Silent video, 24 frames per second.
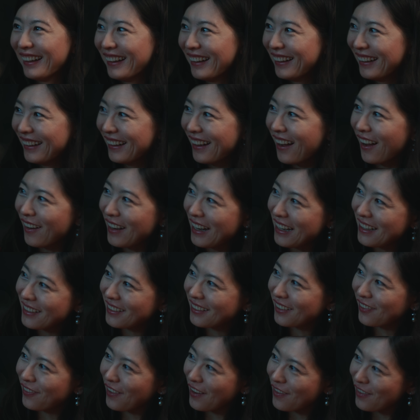because you know,
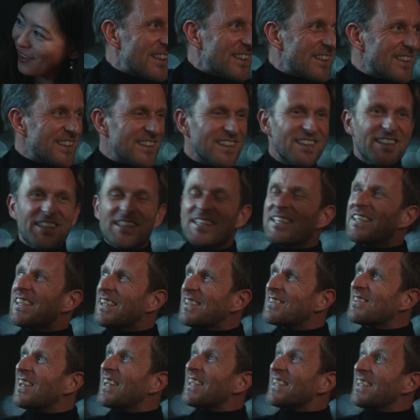without conscious
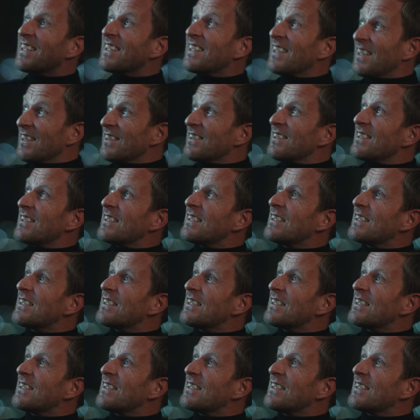experience, there would be no